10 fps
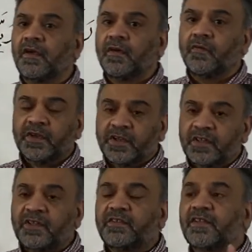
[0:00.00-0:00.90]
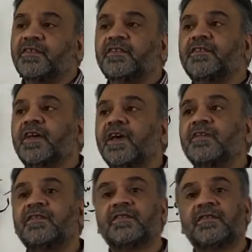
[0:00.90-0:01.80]
We did this
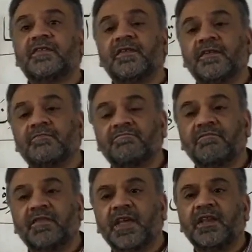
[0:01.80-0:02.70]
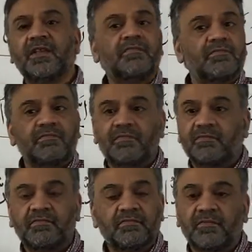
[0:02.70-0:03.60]
exercise in
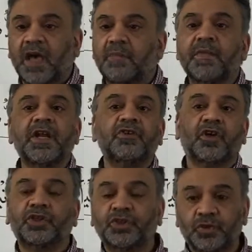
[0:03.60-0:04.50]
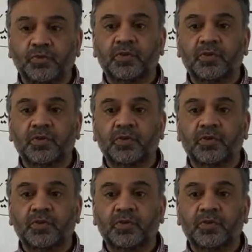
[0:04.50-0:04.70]
a minute or two.